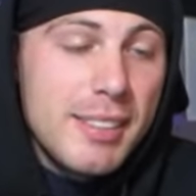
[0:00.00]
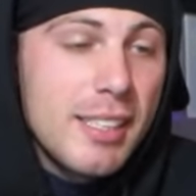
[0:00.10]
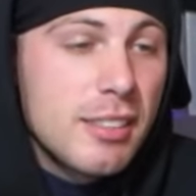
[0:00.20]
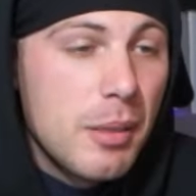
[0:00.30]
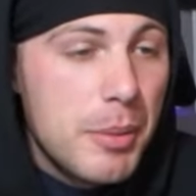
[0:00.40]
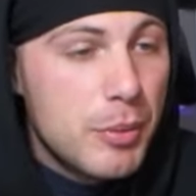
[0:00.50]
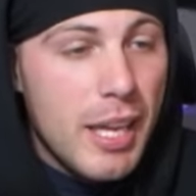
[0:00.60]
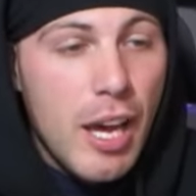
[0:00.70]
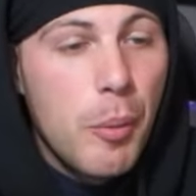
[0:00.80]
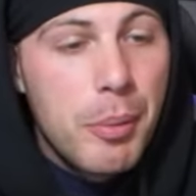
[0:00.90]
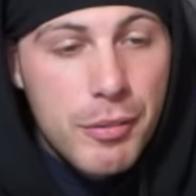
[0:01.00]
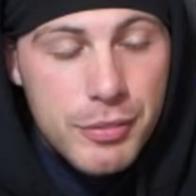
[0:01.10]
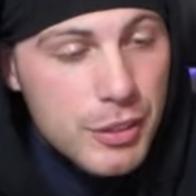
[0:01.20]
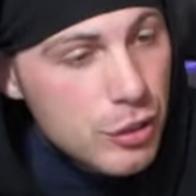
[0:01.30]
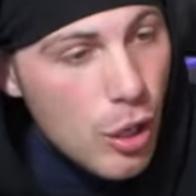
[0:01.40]
That's going to be with the help of,
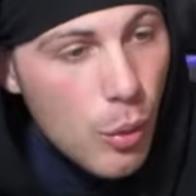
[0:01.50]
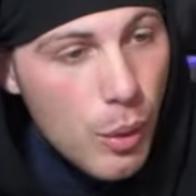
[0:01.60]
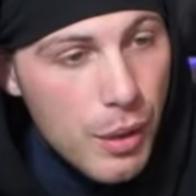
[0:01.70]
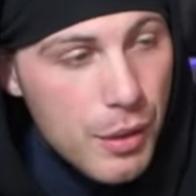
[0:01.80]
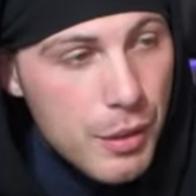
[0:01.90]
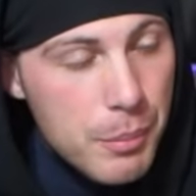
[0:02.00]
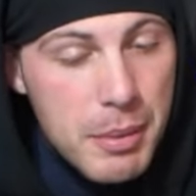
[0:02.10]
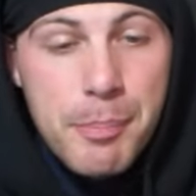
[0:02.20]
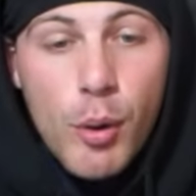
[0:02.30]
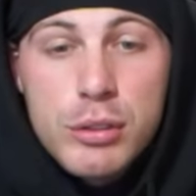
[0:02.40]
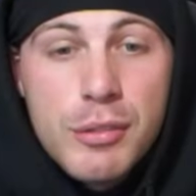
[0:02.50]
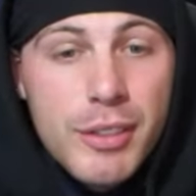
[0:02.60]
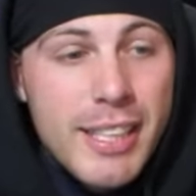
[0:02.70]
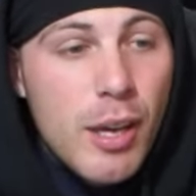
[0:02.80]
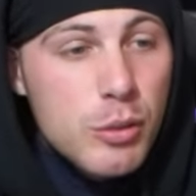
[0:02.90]
me posting
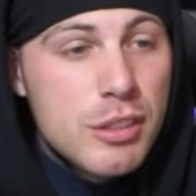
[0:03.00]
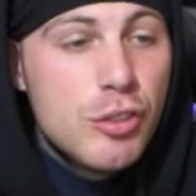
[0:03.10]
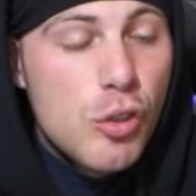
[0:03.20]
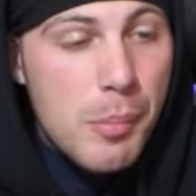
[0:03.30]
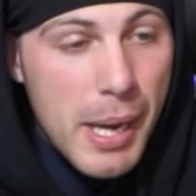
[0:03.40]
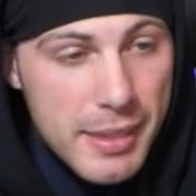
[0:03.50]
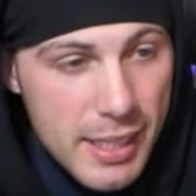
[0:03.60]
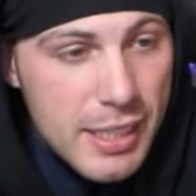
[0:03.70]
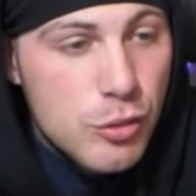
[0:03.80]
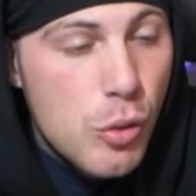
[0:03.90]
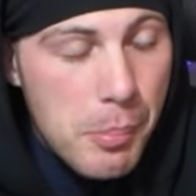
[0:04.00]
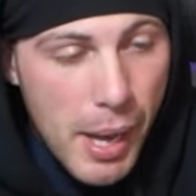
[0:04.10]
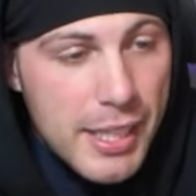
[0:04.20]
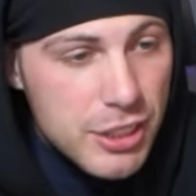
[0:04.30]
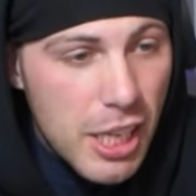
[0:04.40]
videos and doing my thing, doing
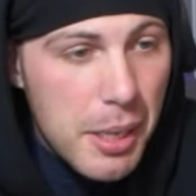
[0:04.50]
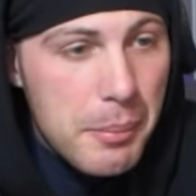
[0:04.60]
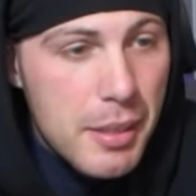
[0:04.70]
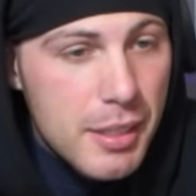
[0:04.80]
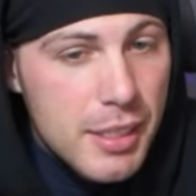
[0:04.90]
my job.